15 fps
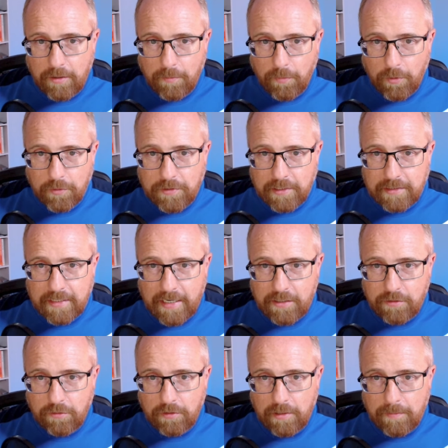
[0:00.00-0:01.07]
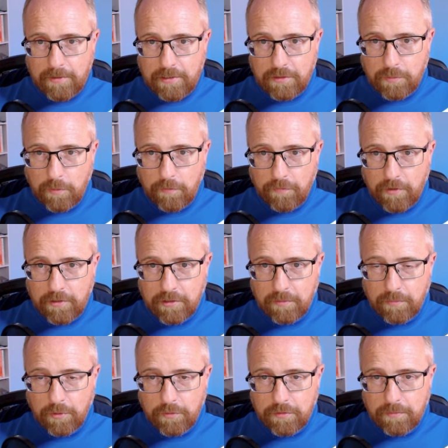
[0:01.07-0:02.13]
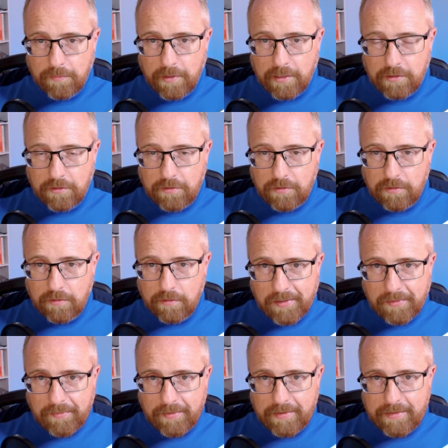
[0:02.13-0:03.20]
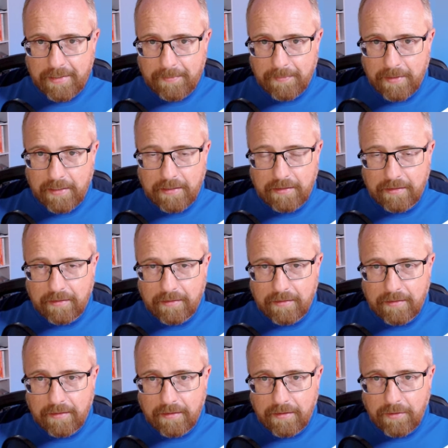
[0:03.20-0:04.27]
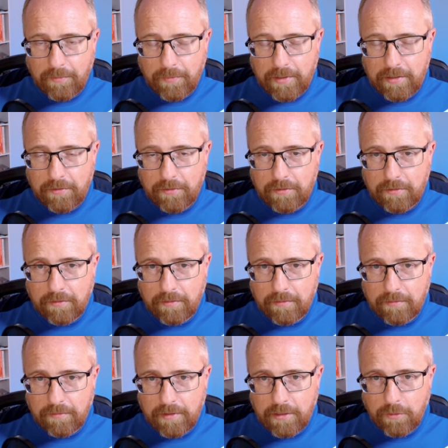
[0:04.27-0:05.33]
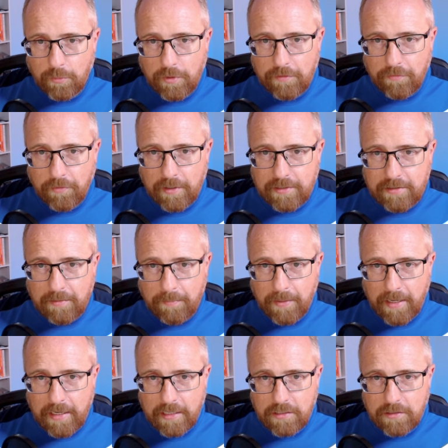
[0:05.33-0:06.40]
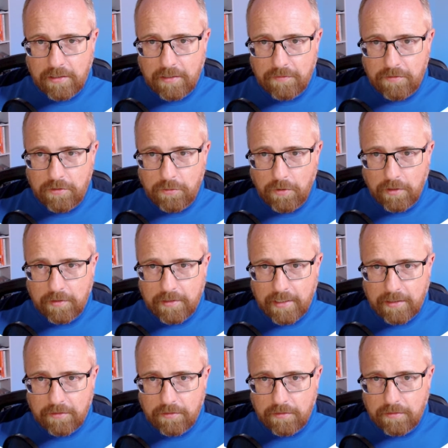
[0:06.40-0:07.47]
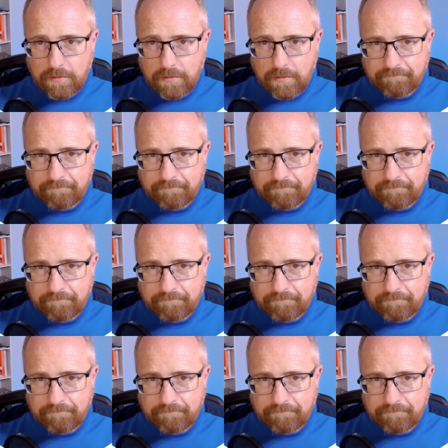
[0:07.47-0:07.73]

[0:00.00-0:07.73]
Process external images when refreshing posts and pages. What does that mean? When you refresh the page, it gives new alt text?